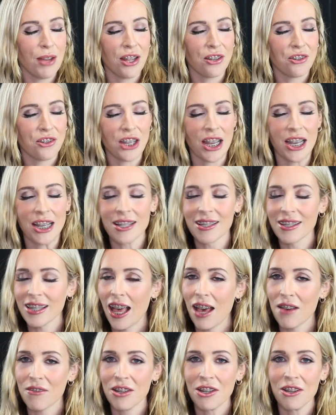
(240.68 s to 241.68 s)
and Shannon's
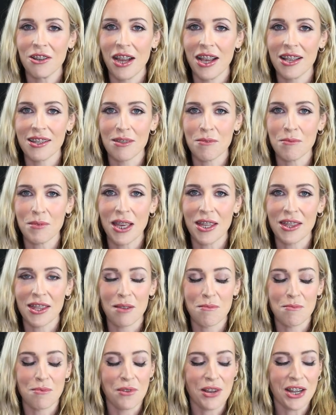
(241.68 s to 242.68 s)
laughing around at me at
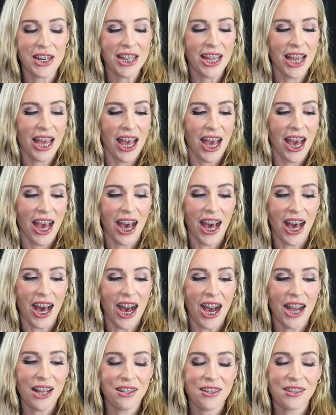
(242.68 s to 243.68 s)
that point.
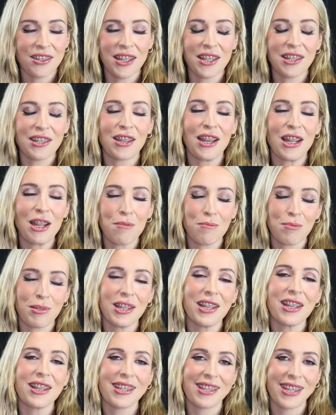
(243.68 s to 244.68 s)
I just said, can I
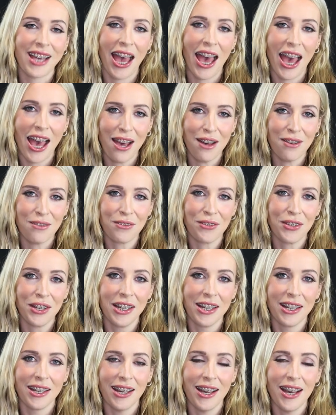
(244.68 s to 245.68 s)
please have
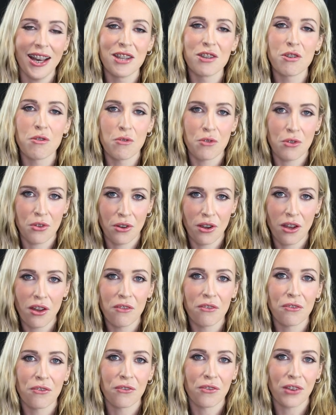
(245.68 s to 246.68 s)
an order
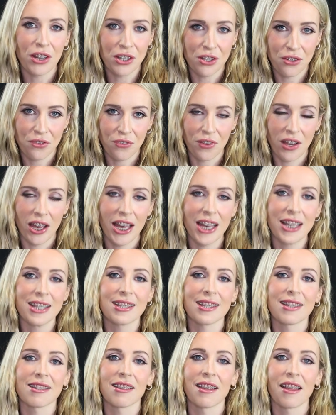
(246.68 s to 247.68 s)
of french
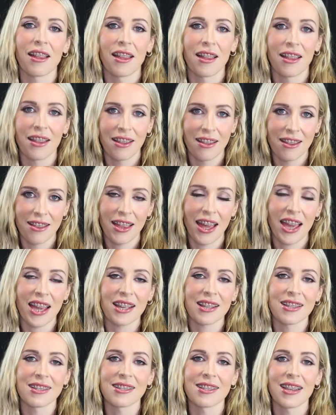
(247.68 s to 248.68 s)
fries.
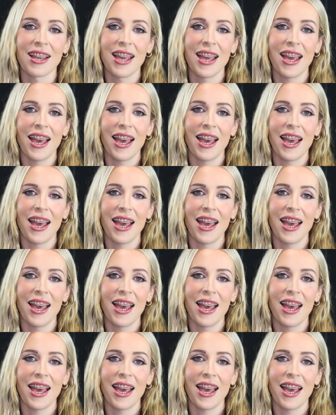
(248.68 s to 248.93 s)
Thanks.